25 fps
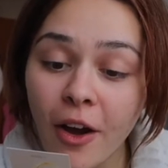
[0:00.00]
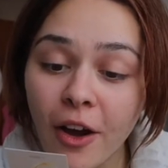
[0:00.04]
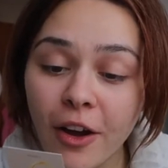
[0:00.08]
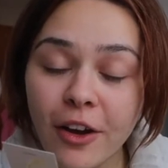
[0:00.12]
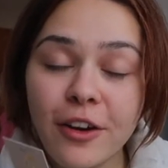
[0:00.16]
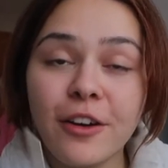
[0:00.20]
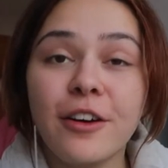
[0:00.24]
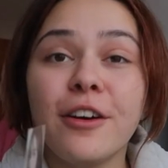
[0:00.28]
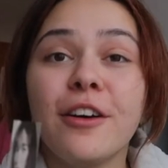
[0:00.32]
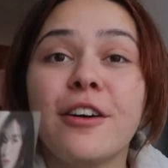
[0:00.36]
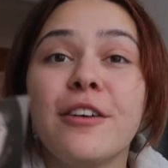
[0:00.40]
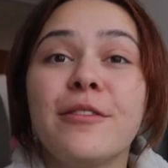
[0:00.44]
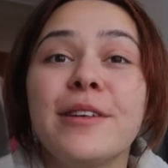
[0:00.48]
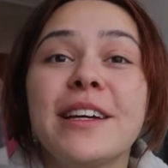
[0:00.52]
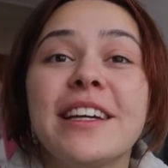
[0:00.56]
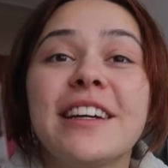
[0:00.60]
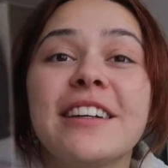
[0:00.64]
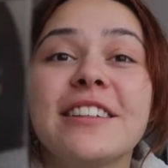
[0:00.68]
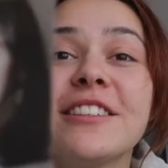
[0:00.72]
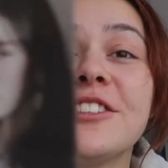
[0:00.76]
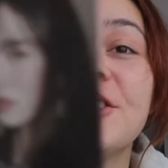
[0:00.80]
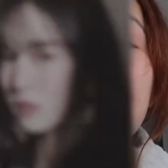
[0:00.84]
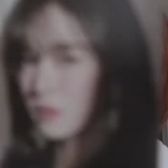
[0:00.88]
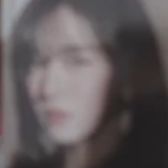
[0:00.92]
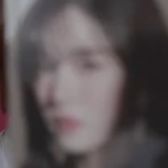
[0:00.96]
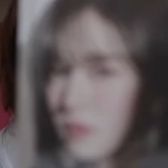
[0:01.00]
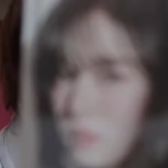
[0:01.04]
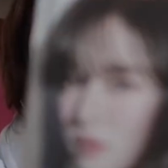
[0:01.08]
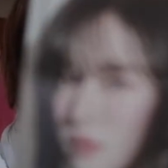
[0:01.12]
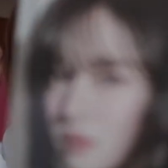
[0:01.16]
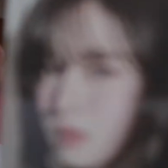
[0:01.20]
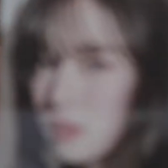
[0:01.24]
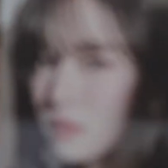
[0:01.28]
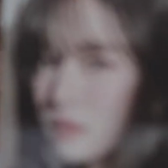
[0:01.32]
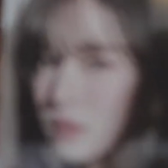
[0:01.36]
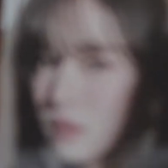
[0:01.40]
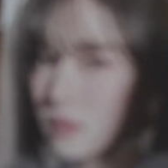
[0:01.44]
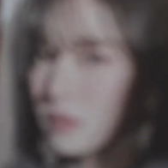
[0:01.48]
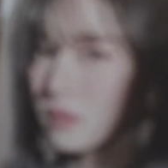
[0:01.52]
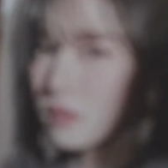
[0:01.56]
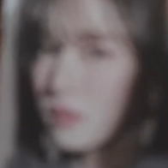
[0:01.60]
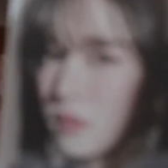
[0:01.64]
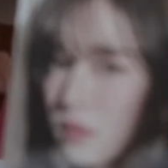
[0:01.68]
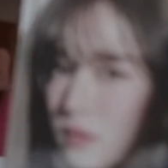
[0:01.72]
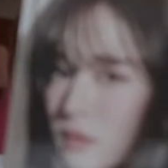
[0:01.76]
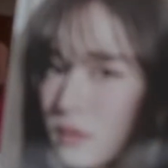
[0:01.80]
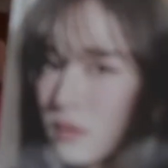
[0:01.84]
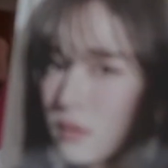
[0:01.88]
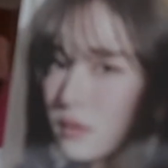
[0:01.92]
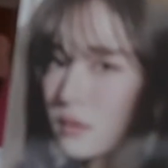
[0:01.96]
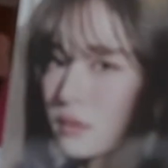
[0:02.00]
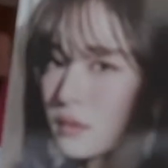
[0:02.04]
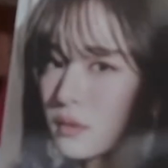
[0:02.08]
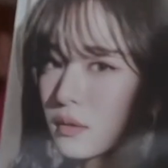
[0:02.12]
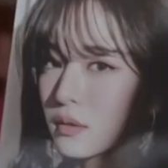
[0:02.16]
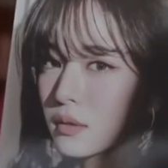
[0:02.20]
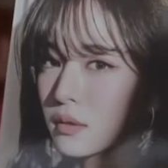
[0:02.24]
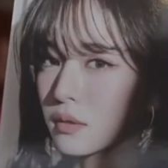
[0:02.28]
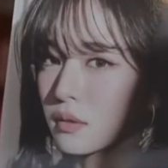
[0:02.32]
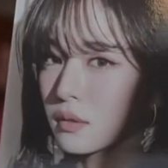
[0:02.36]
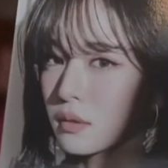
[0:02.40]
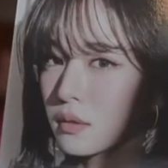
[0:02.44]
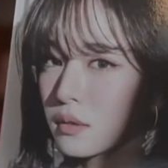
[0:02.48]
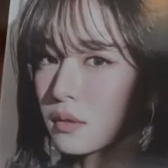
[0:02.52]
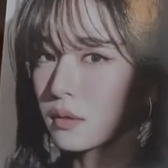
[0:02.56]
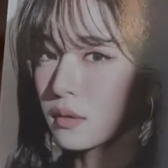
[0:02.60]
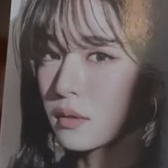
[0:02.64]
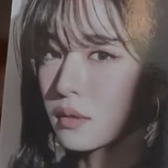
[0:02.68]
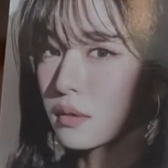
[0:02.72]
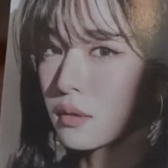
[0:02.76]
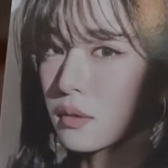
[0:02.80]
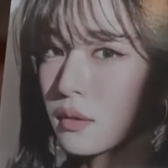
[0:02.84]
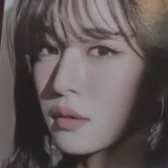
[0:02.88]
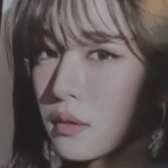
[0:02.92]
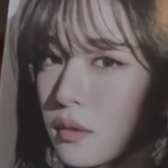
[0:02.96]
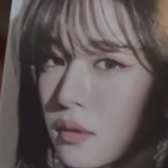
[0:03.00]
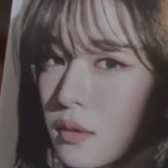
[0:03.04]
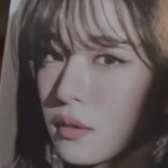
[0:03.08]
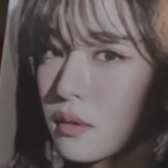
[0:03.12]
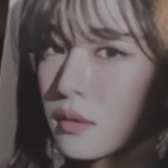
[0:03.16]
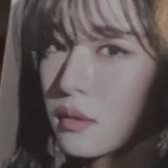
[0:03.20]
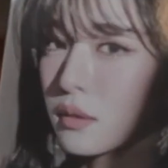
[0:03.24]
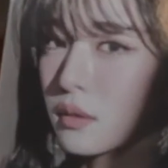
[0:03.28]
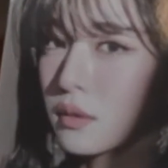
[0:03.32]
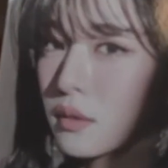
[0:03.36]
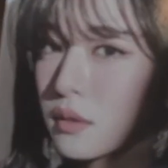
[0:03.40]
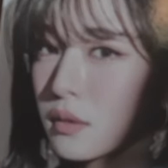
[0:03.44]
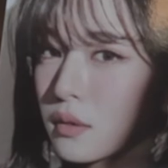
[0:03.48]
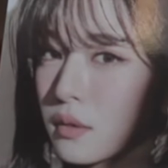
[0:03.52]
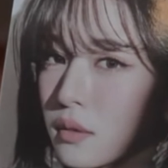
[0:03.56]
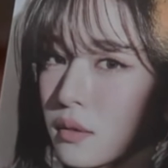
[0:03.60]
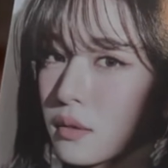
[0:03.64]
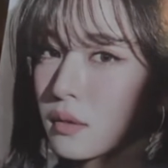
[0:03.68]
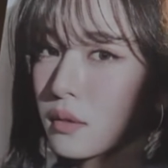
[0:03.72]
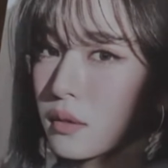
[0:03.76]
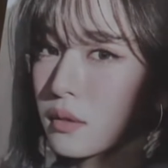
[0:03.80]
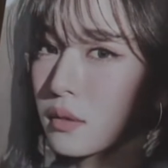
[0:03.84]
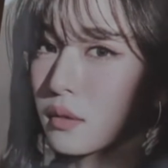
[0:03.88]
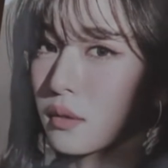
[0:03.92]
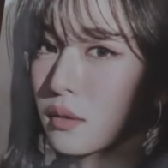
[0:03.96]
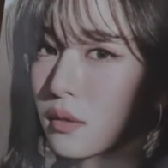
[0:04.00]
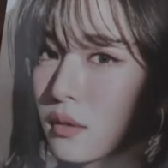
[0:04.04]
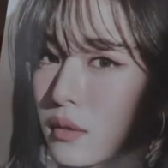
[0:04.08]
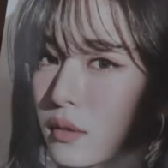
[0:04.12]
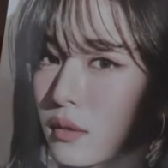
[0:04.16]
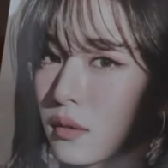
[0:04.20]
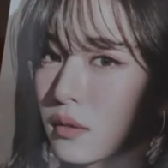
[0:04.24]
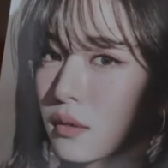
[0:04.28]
oh, we got Chaeyoung. She looks so gorgeous.